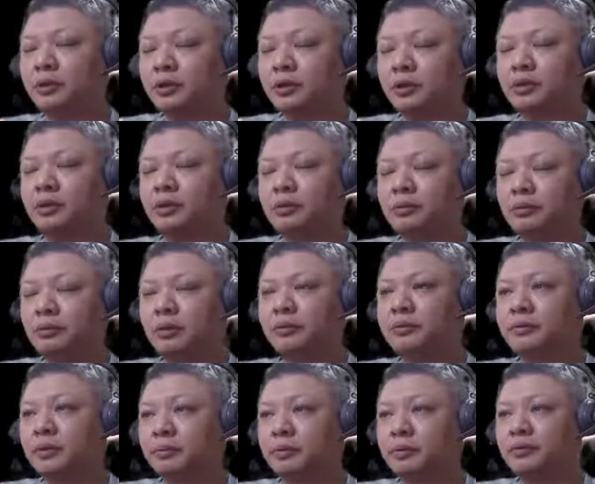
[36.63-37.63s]
section 3
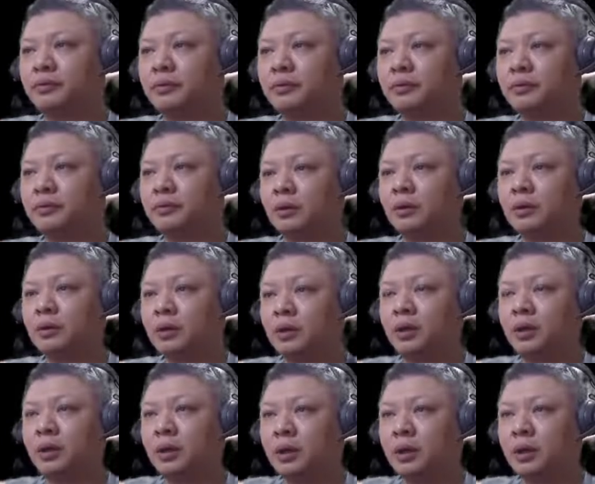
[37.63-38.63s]
of chapter 4
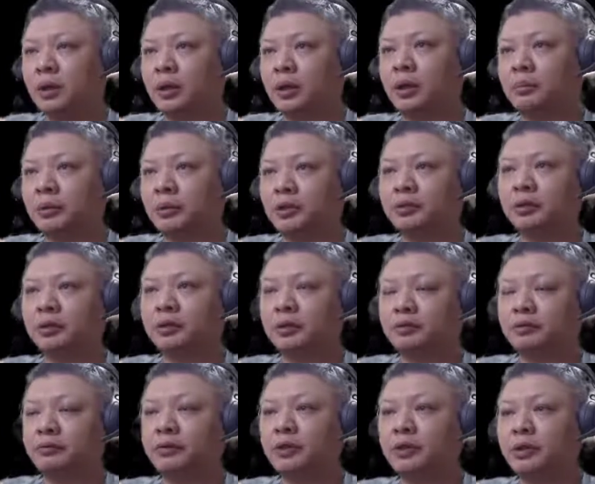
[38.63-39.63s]
based on the
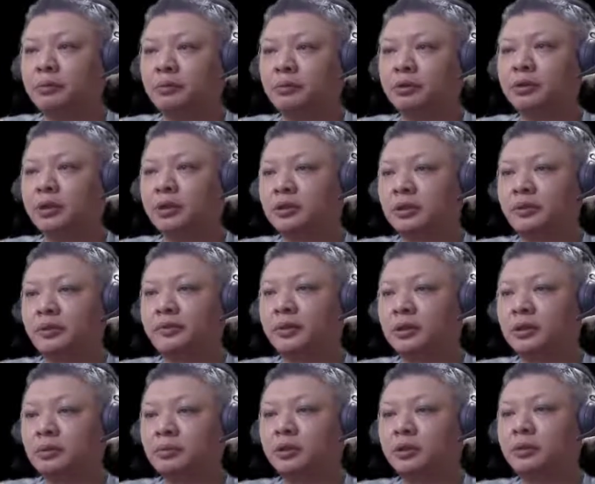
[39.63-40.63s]
free ebook that's
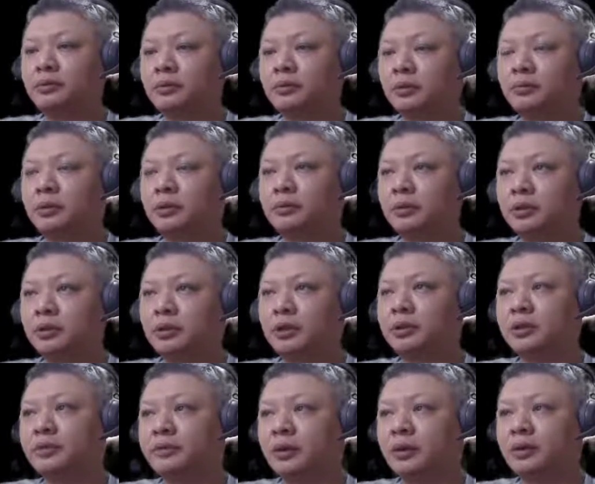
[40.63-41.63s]
available from the World
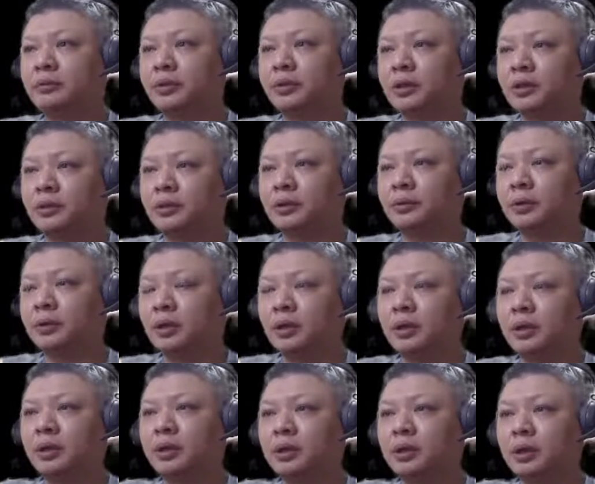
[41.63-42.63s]
Xiangqi Federation.
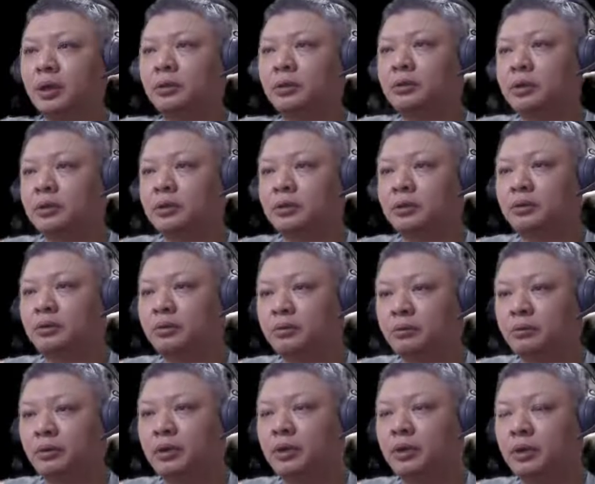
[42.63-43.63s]
Now these
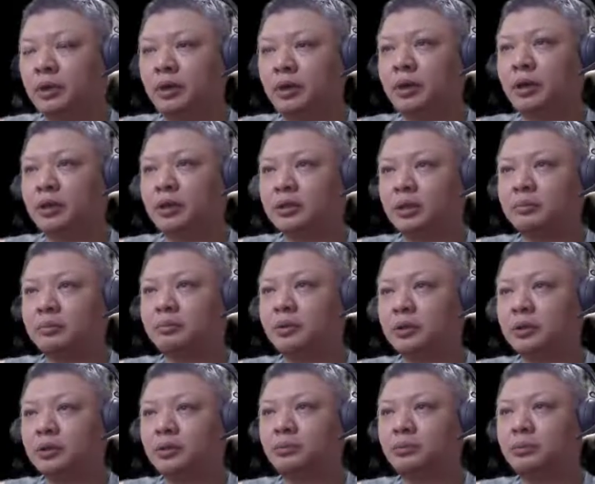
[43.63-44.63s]
three
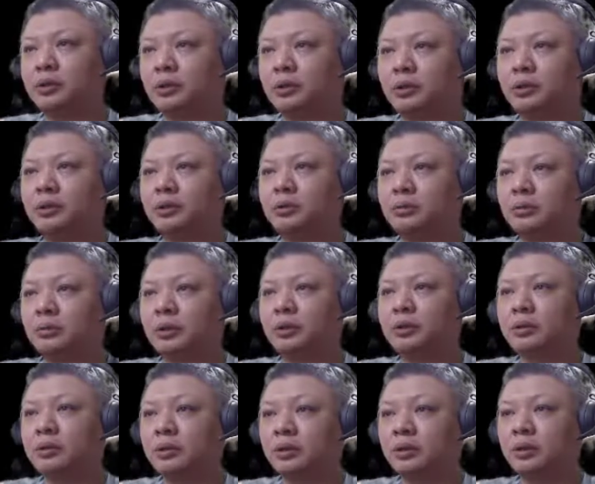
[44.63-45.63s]
examples would deal
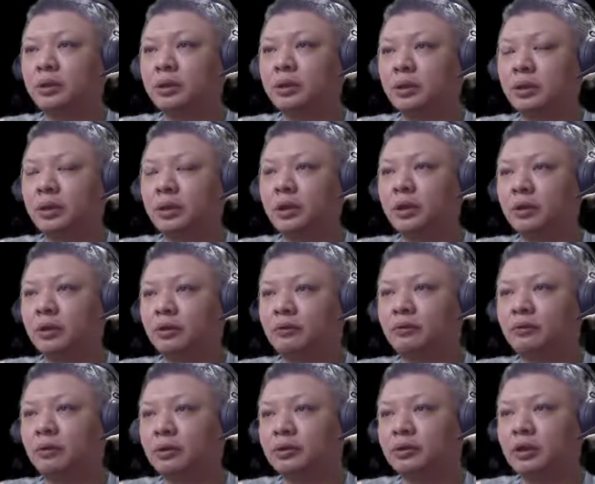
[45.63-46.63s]
with the
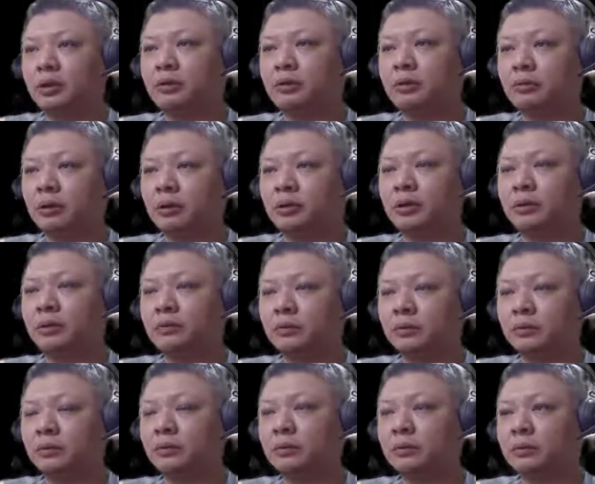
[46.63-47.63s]
four chariot
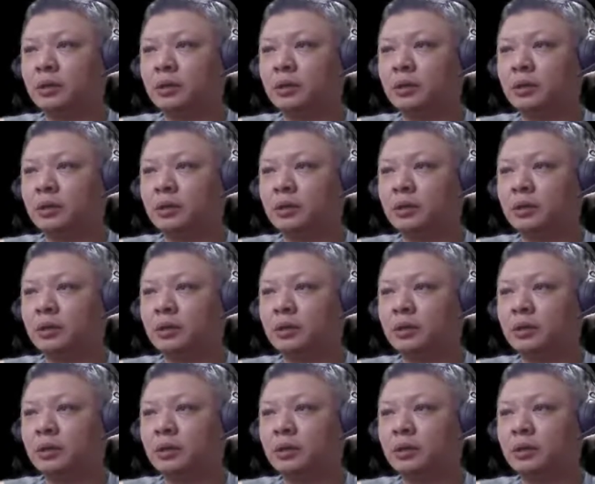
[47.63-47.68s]
rendezvous,